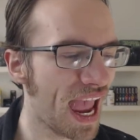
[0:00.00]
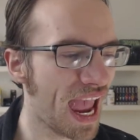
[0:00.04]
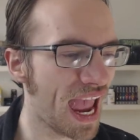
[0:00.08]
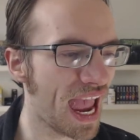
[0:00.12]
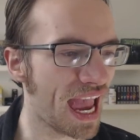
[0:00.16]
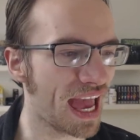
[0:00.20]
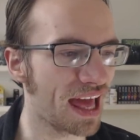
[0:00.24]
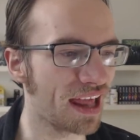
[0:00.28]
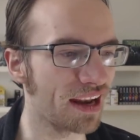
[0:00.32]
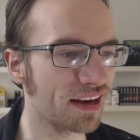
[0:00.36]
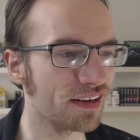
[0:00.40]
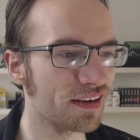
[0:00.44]

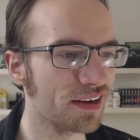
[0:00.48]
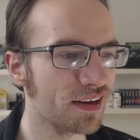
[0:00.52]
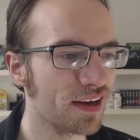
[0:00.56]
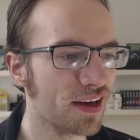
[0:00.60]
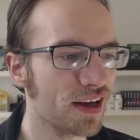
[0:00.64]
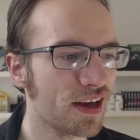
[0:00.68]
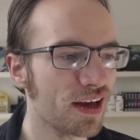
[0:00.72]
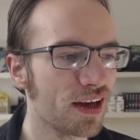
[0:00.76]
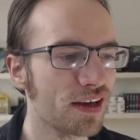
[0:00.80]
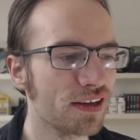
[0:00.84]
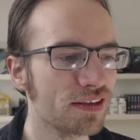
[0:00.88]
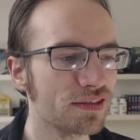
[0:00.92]
And
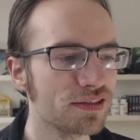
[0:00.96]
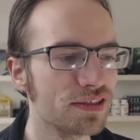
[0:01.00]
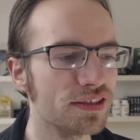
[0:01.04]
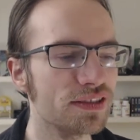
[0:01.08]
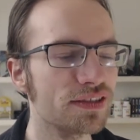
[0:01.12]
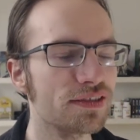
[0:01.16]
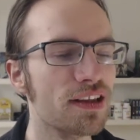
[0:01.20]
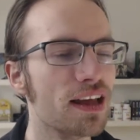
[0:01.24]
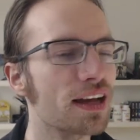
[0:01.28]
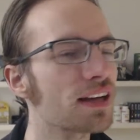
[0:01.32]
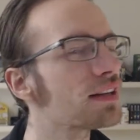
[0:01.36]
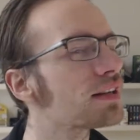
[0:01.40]

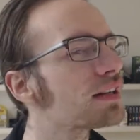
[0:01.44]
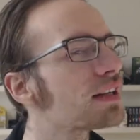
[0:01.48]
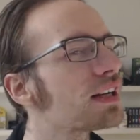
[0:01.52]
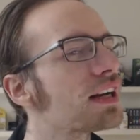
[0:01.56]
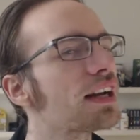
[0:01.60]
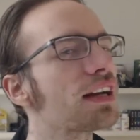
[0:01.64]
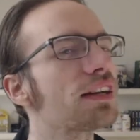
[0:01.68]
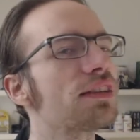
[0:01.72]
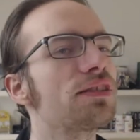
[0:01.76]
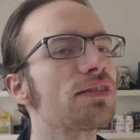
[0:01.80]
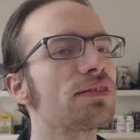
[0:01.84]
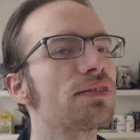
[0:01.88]
she's like,
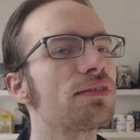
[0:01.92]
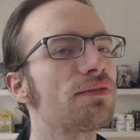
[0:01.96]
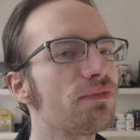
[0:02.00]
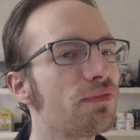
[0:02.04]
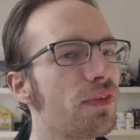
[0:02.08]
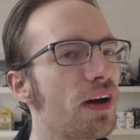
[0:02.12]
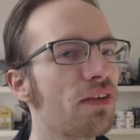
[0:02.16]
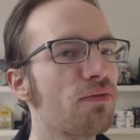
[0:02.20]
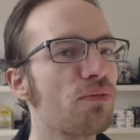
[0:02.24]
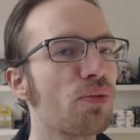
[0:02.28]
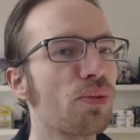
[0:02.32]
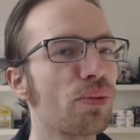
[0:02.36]
can I just
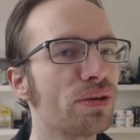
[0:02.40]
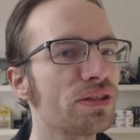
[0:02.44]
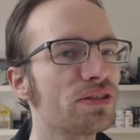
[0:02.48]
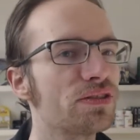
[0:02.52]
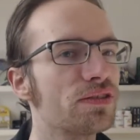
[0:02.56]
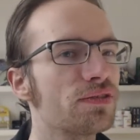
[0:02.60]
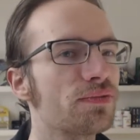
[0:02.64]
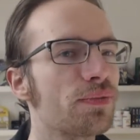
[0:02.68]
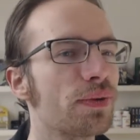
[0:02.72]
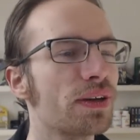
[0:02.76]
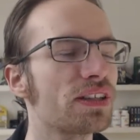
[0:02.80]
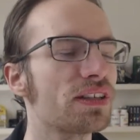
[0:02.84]
find one?
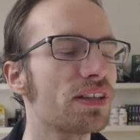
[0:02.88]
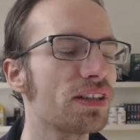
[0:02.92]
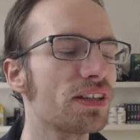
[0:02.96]
Just find?